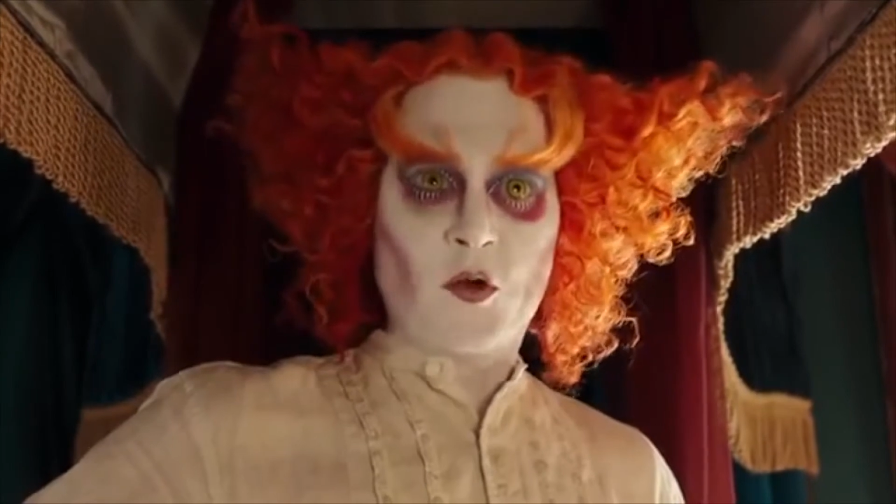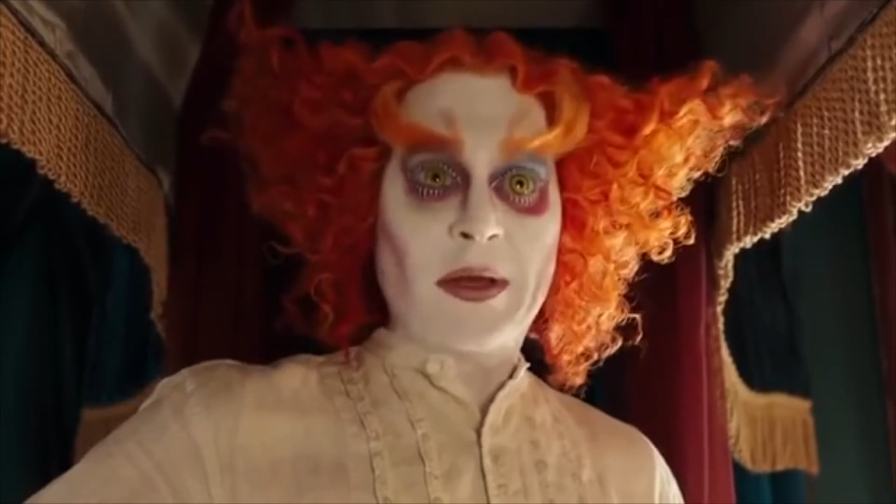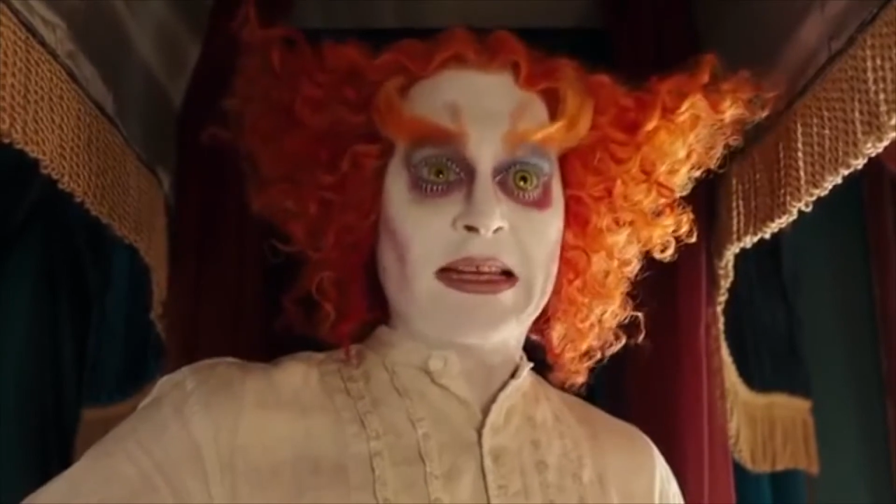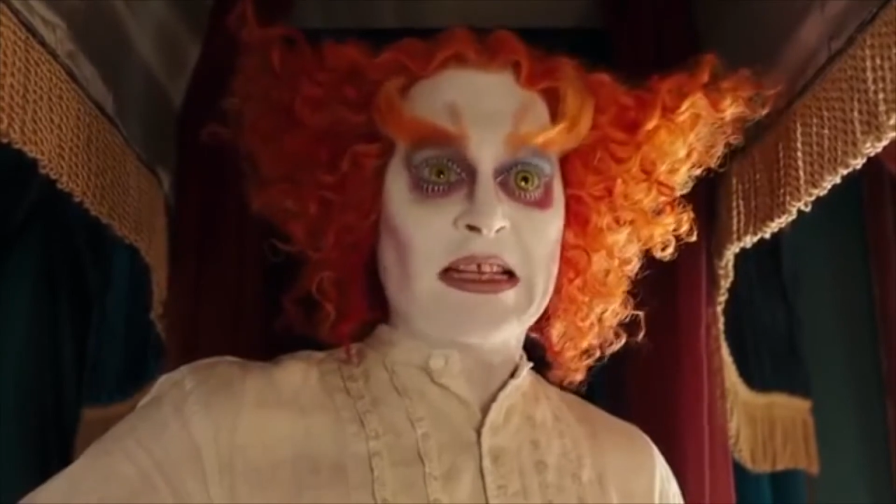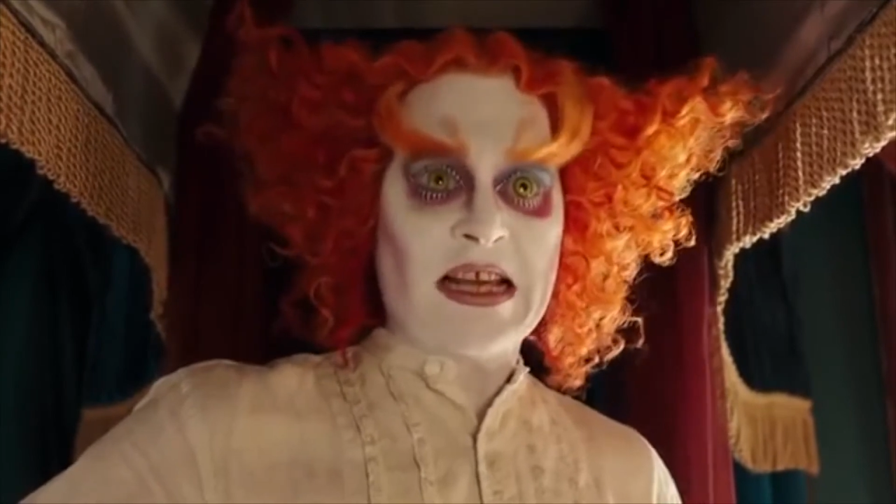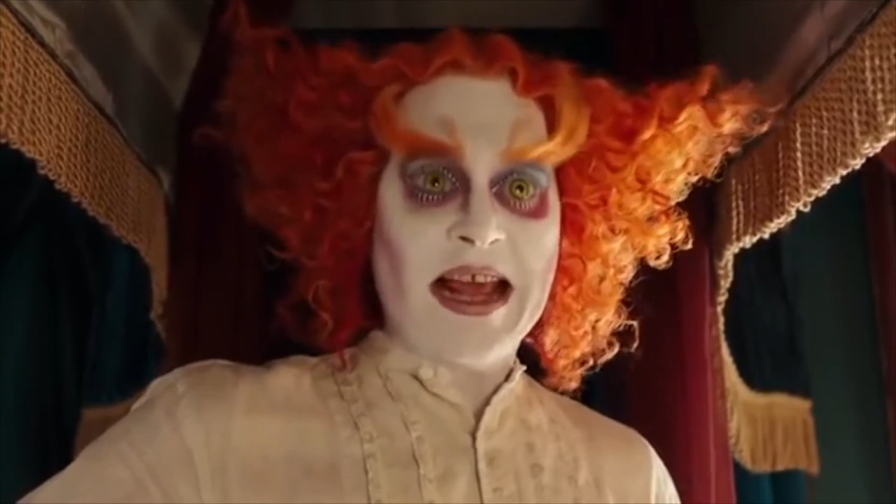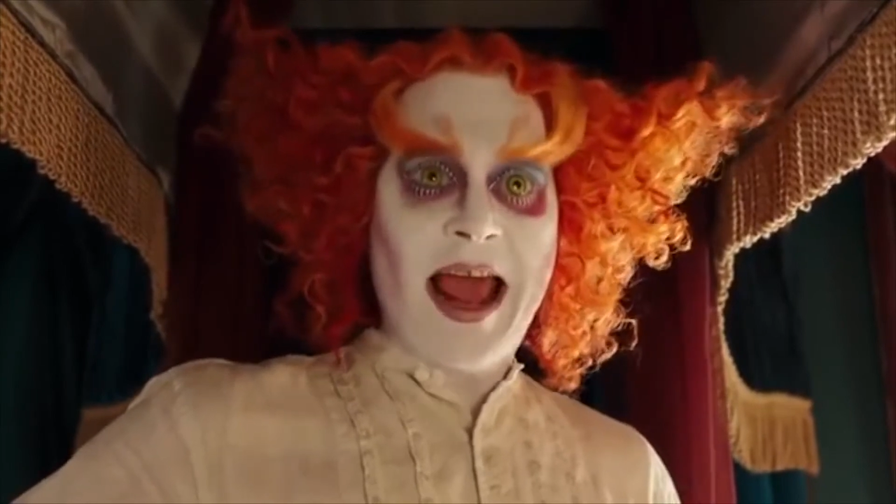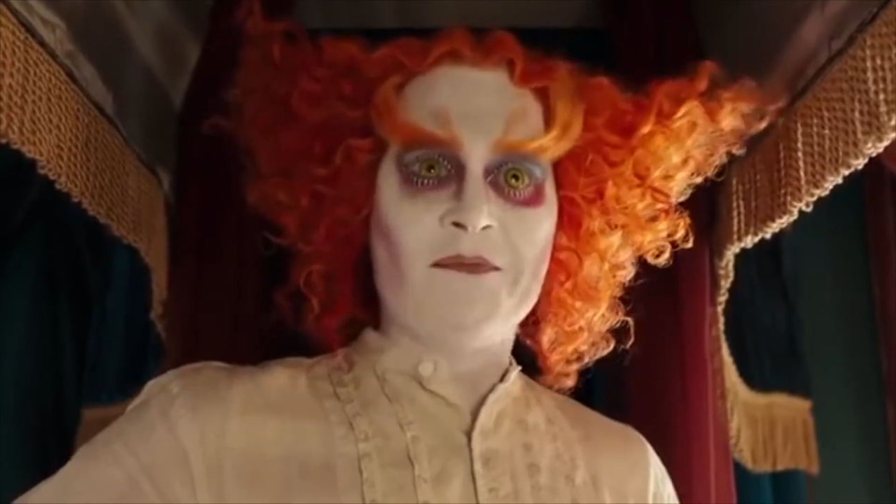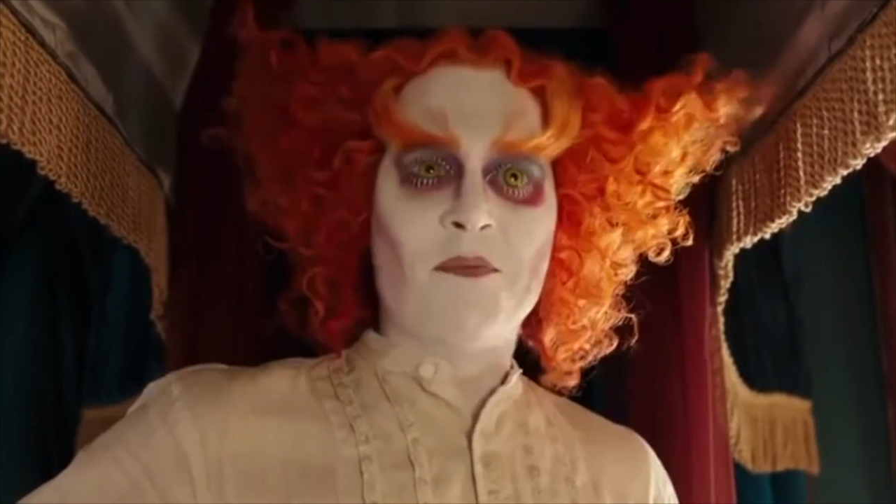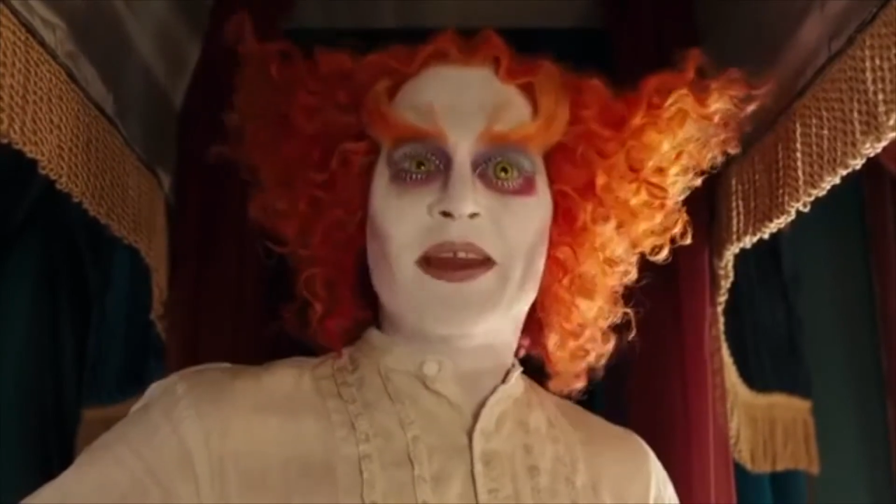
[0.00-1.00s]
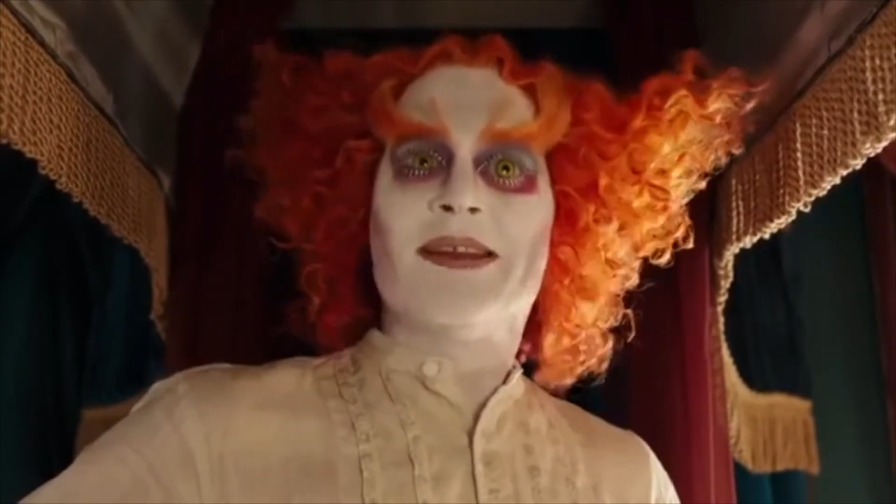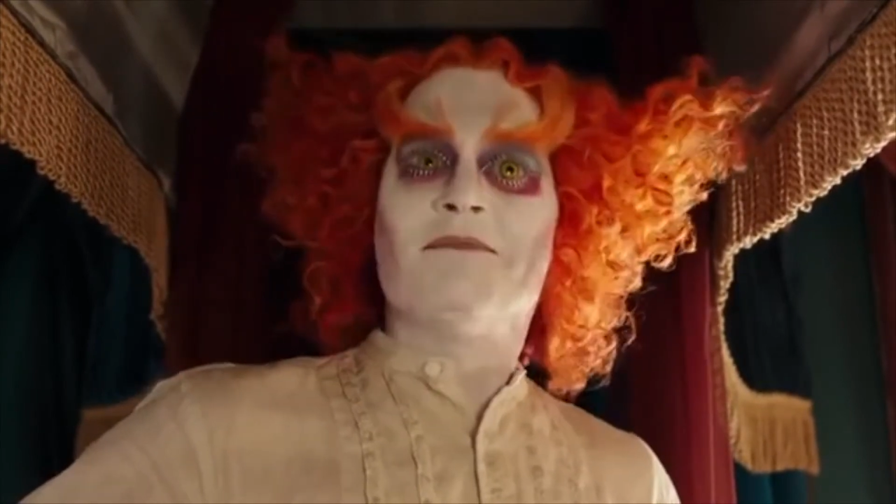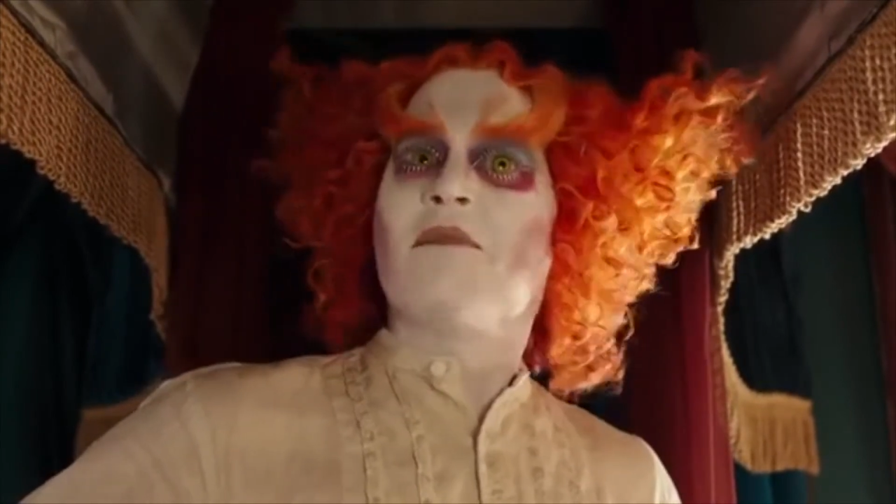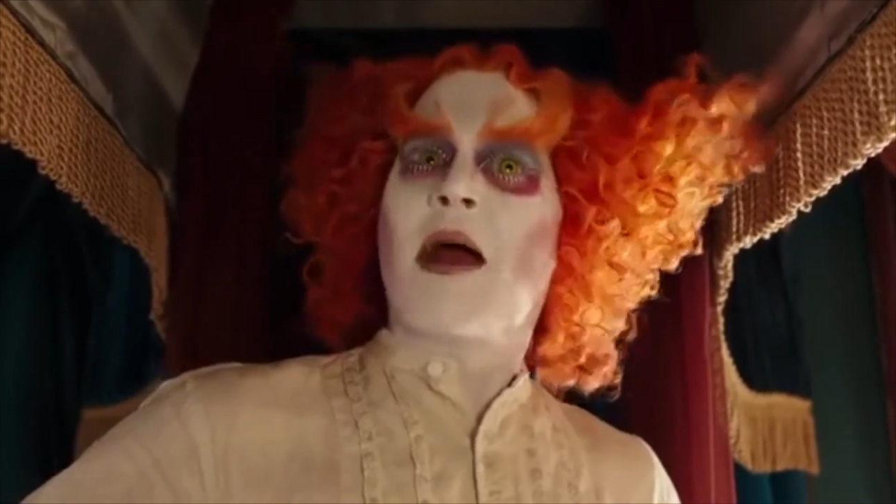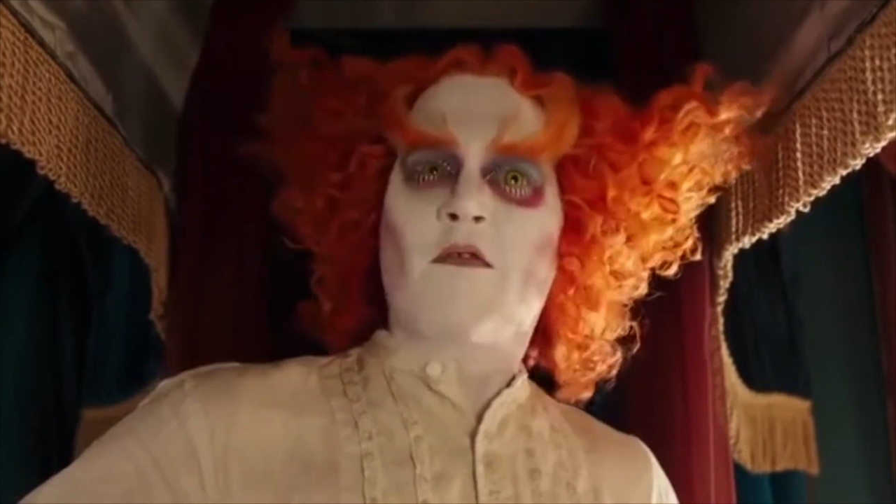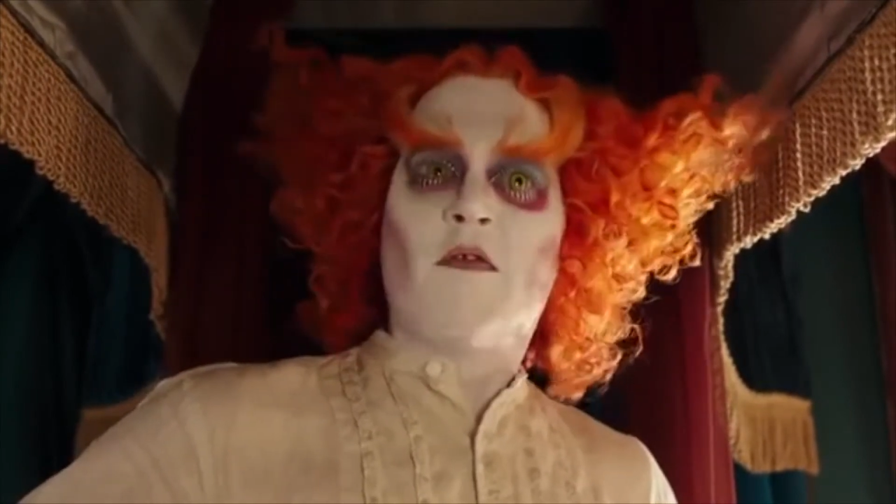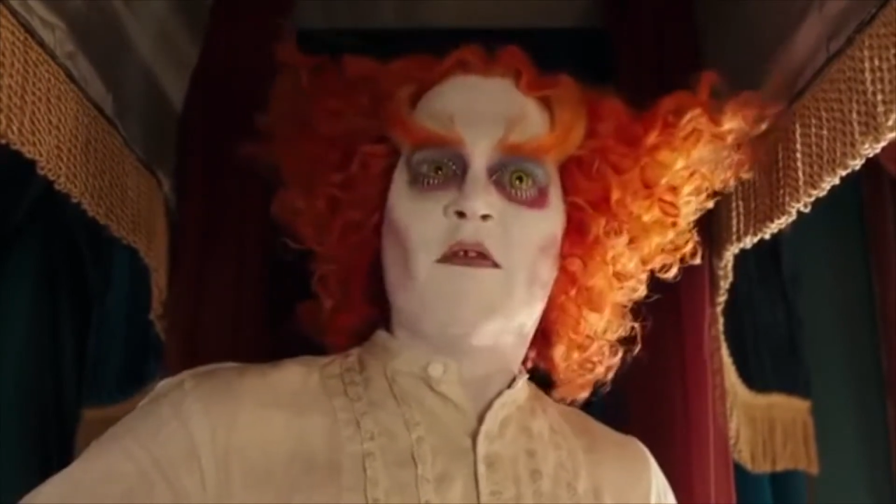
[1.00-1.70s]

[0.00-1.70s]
Queen and bring my